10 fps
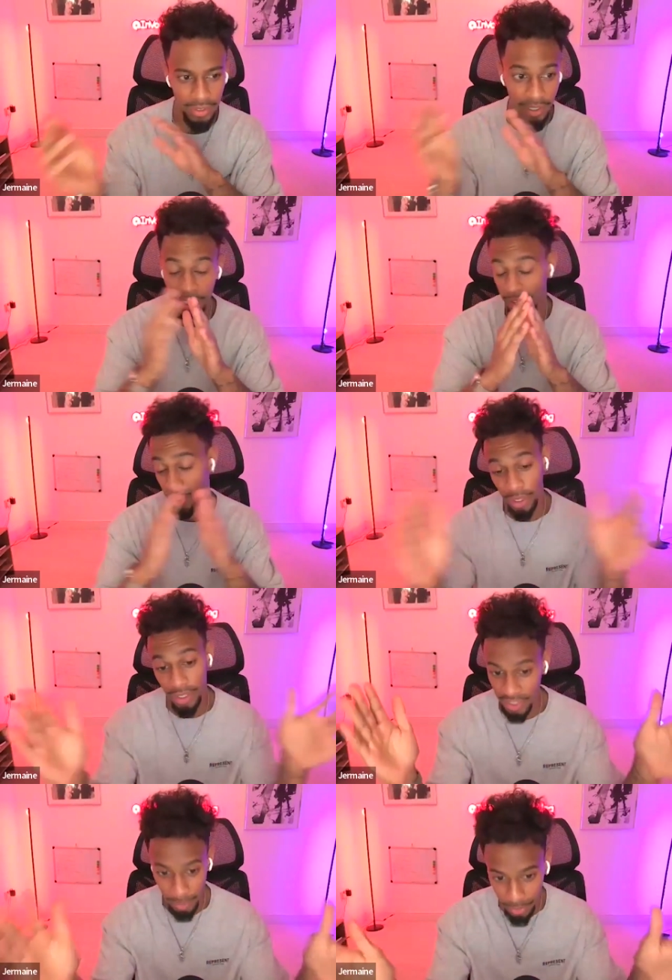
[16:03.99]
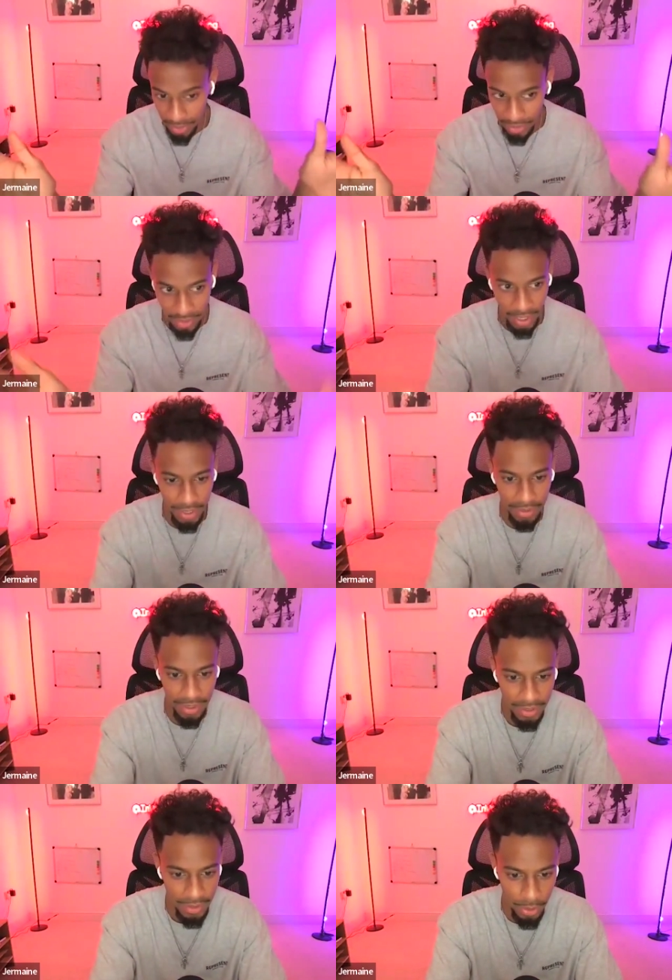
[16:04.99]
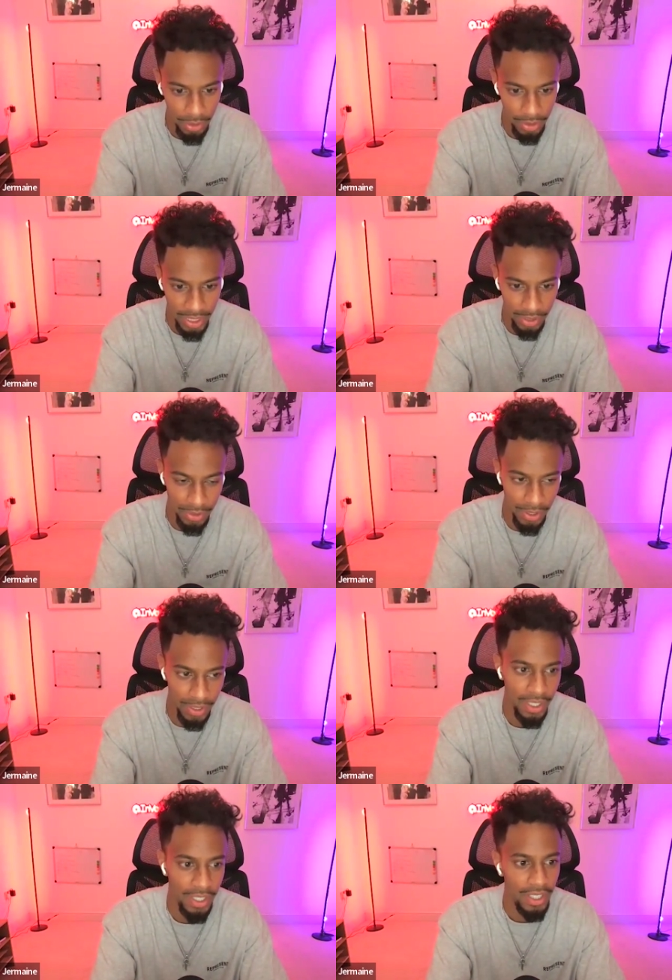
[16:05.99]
So then I just created a separate agency called Only Astra,